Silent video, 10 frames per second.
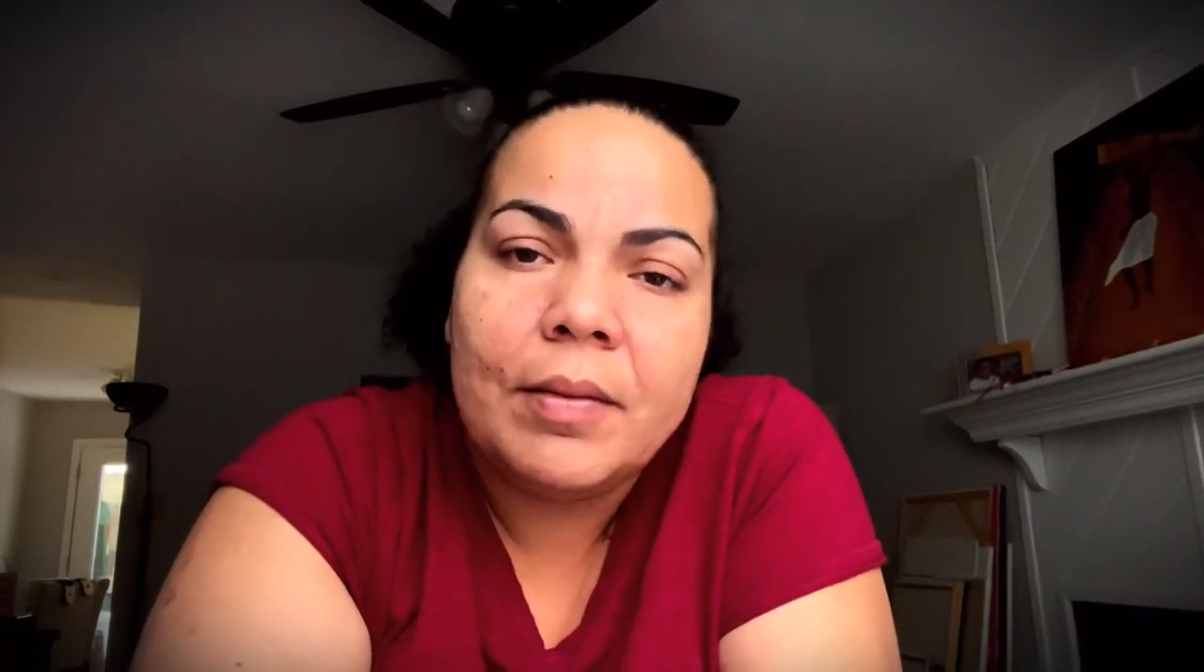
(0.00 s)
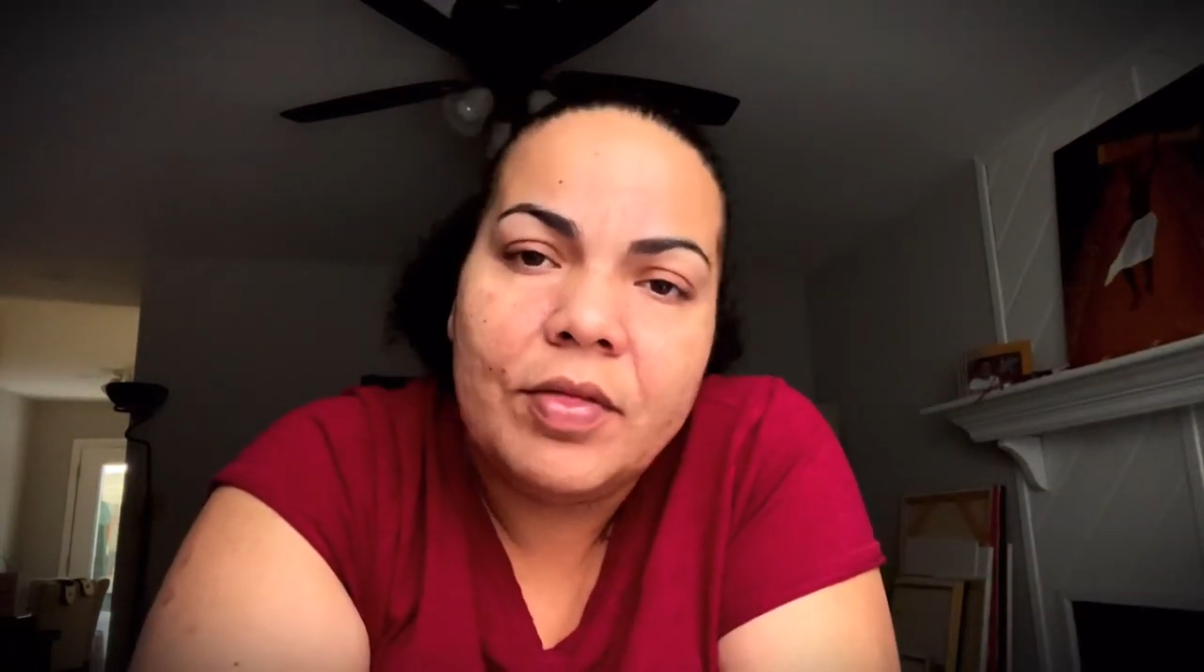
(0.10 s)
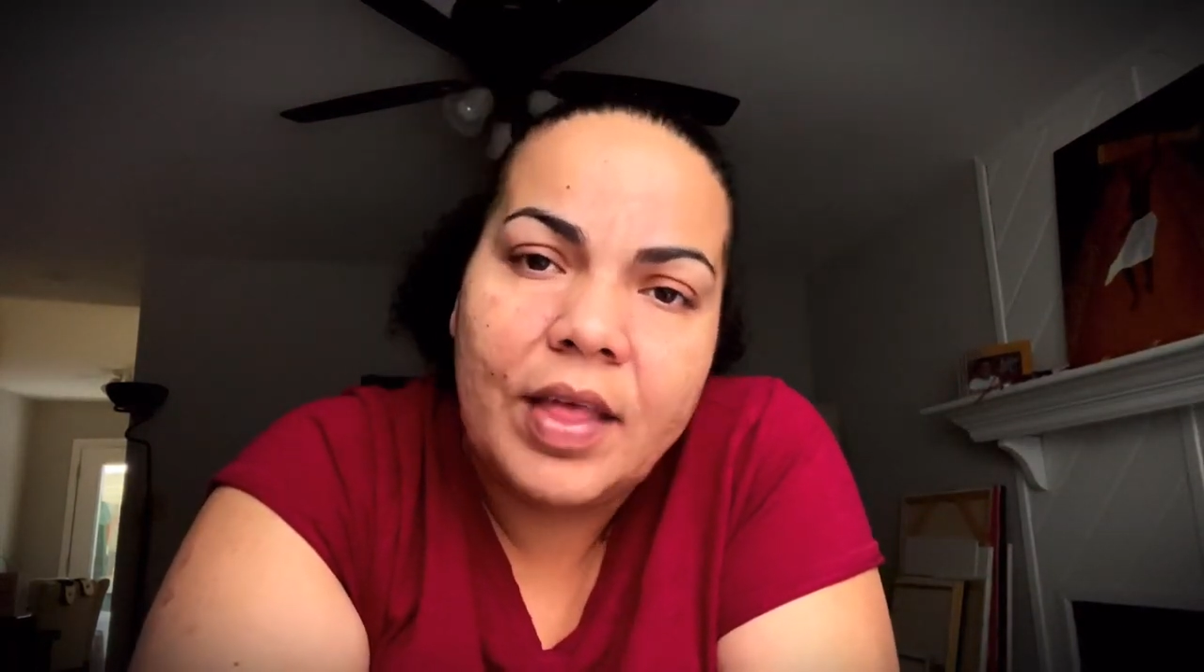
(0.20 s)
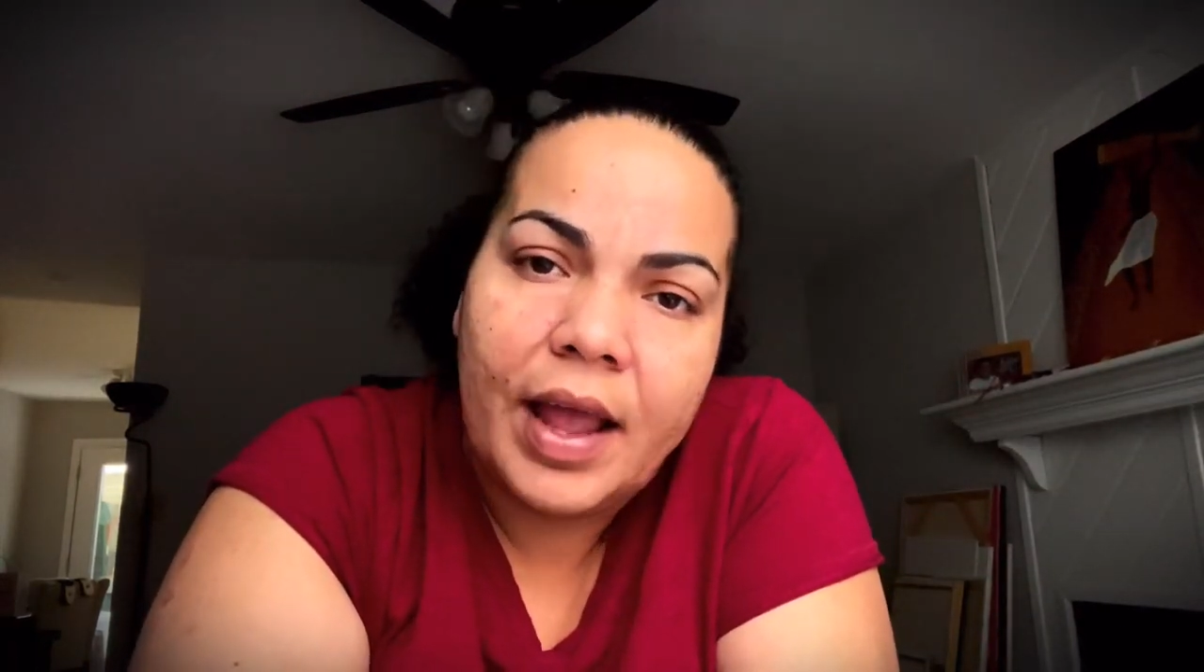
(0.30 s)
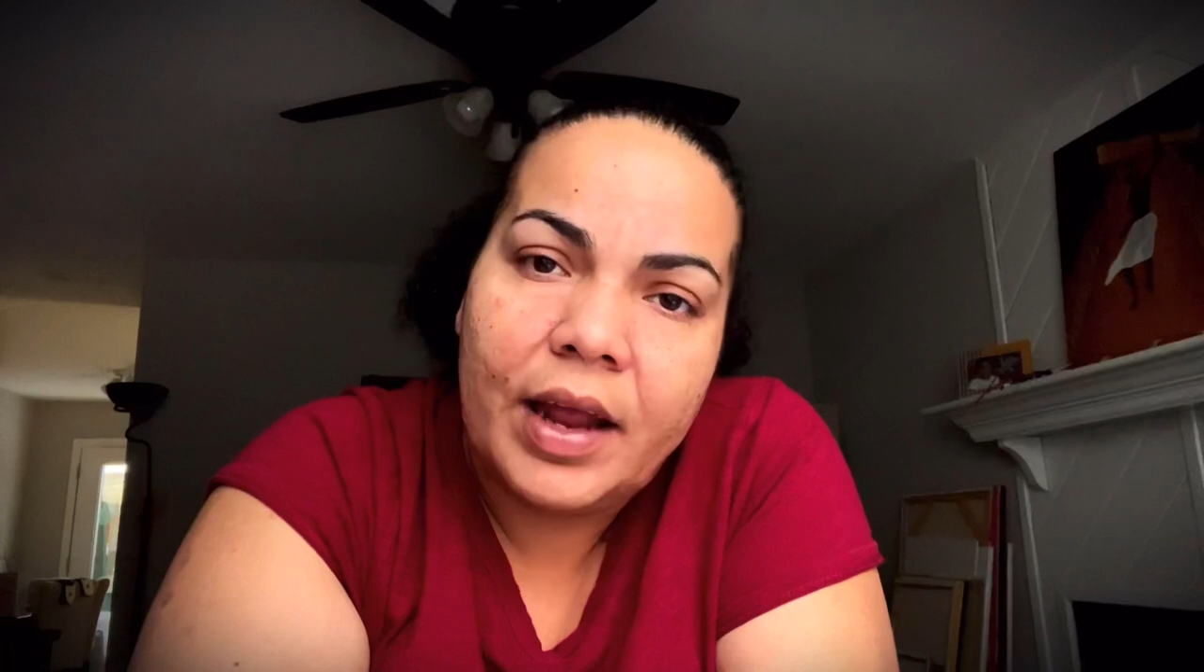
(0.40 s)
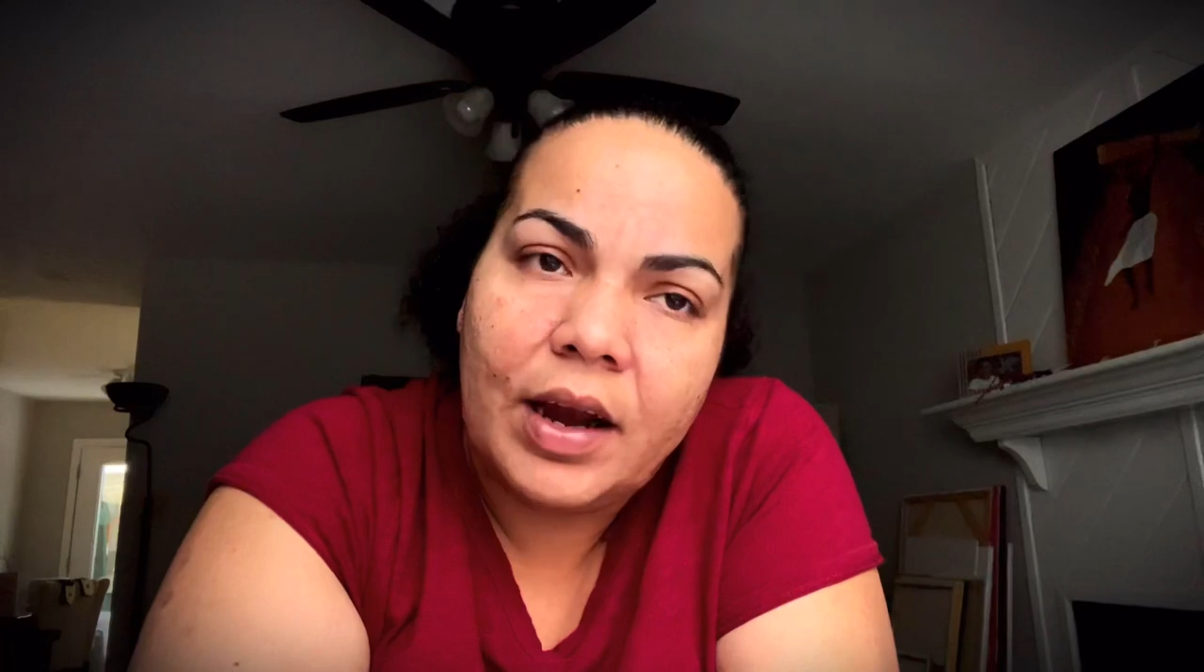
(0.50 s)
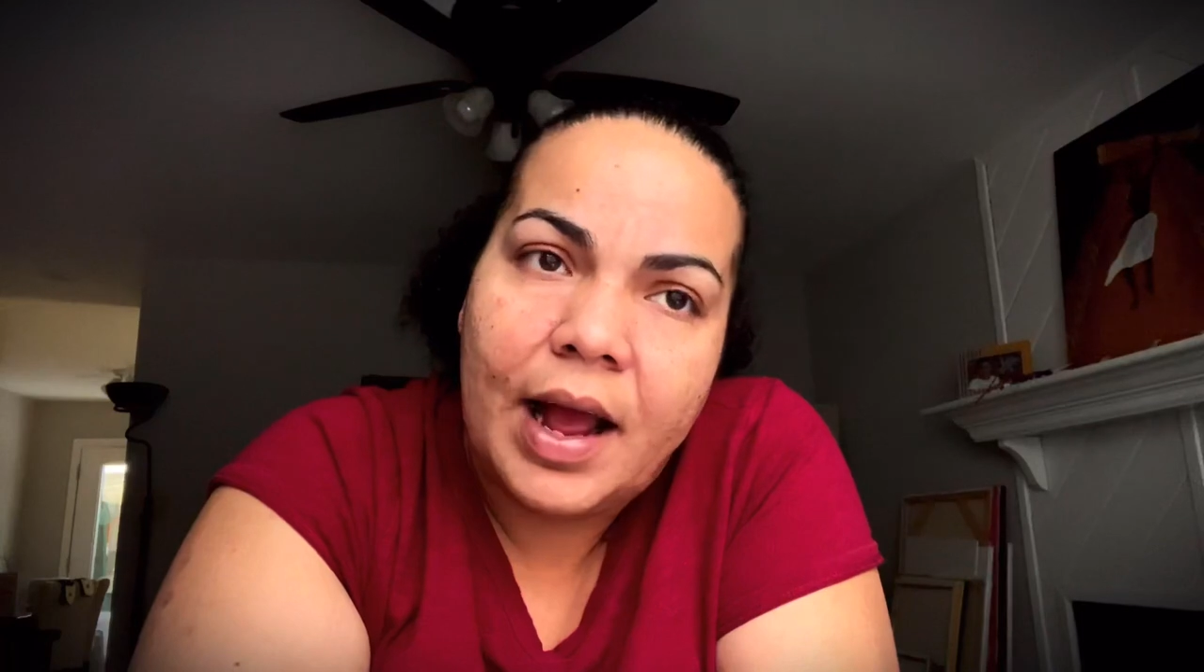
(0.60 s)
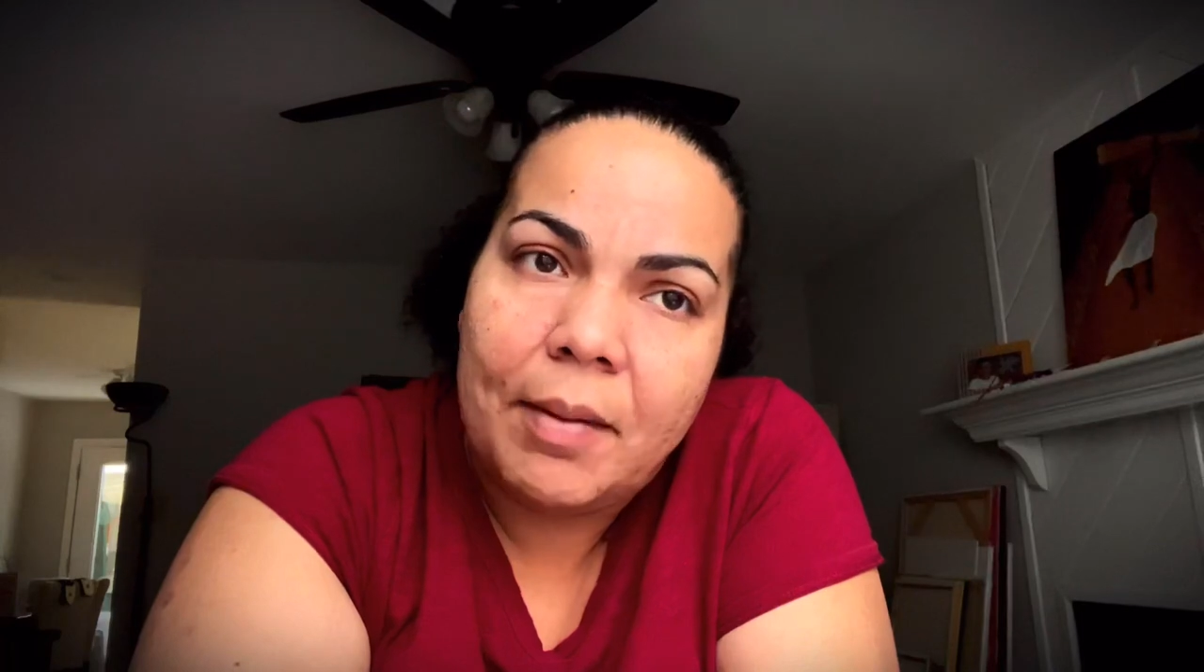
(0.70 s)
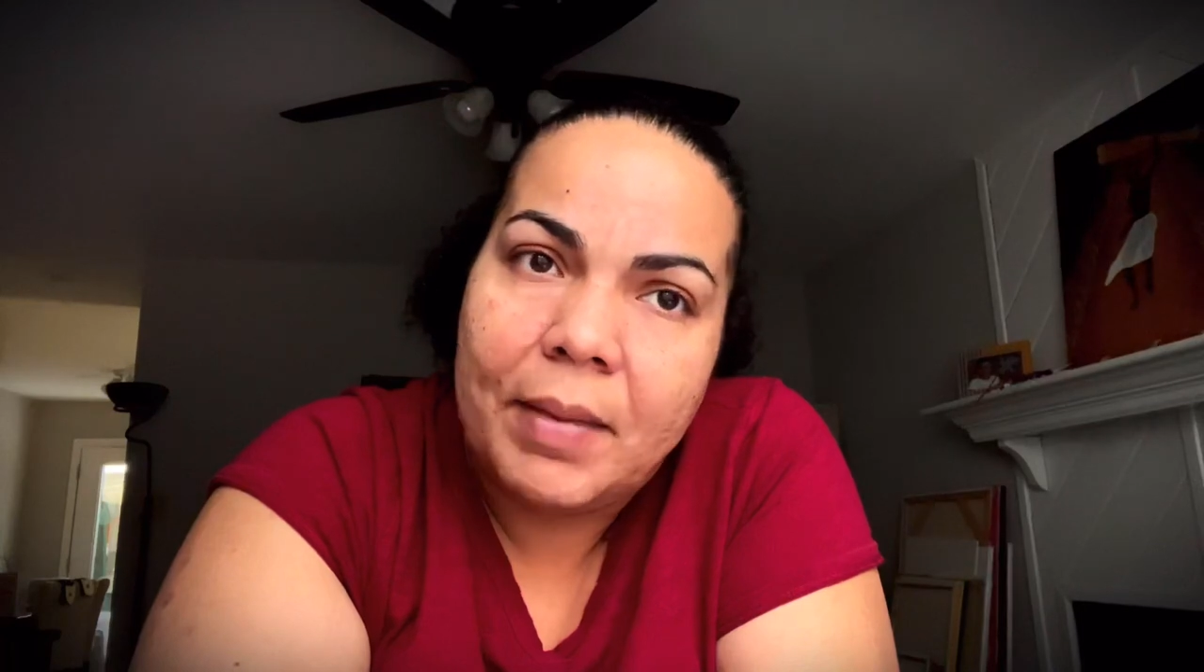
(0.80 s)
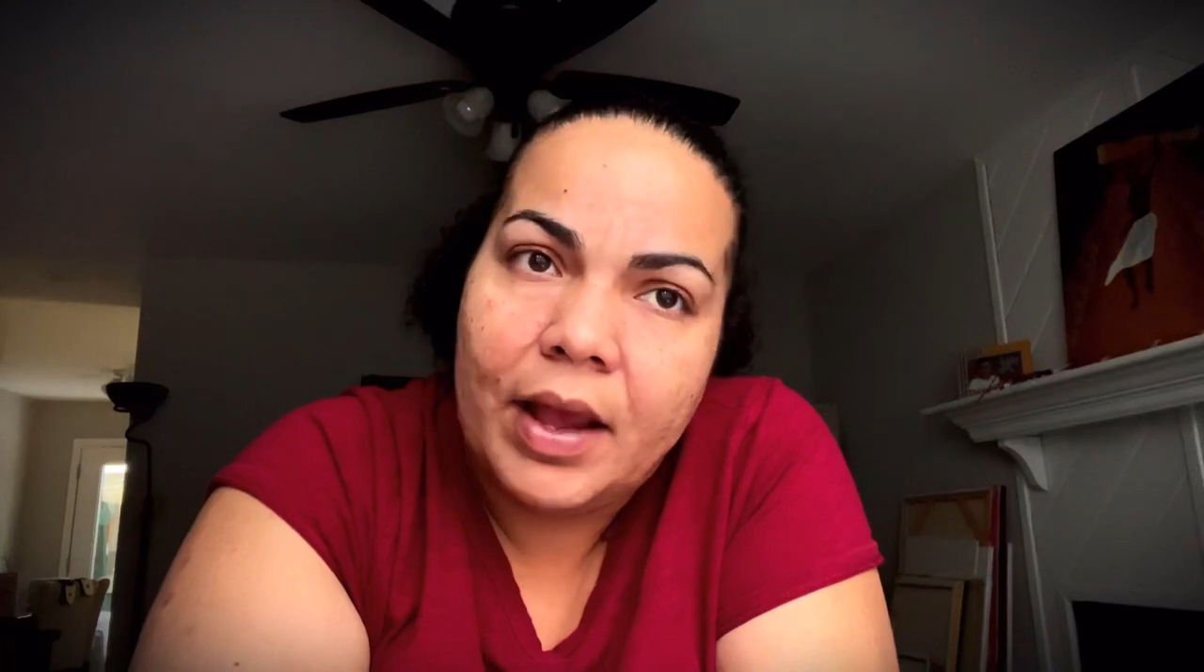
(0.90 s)
Then
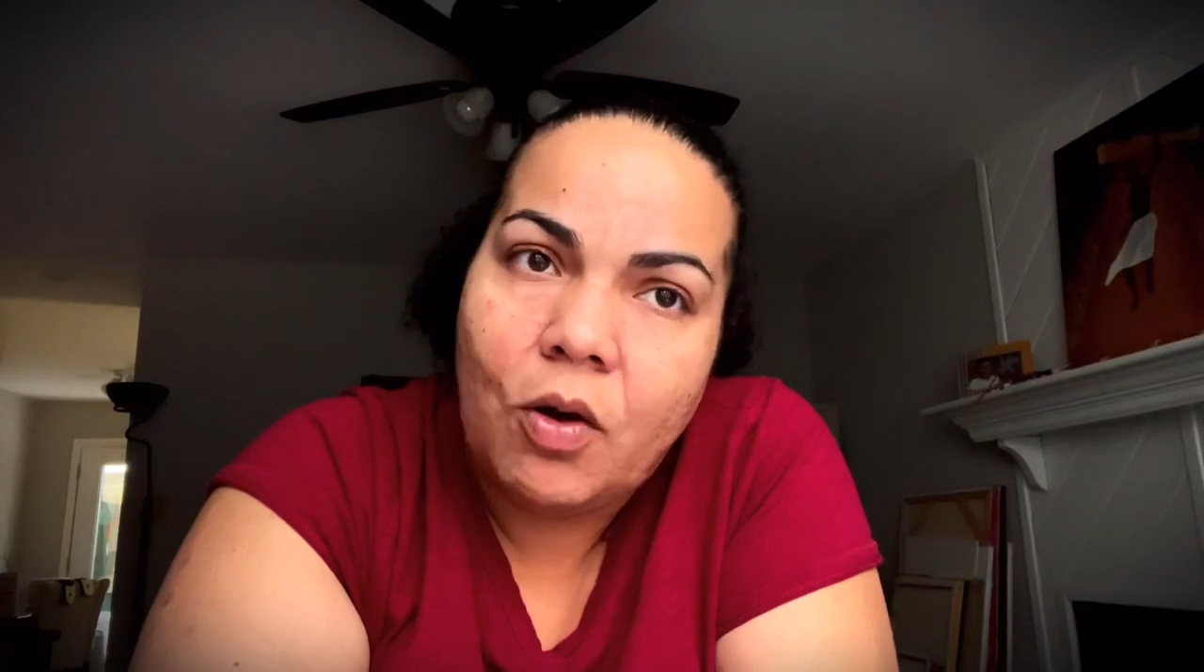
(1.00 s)
I may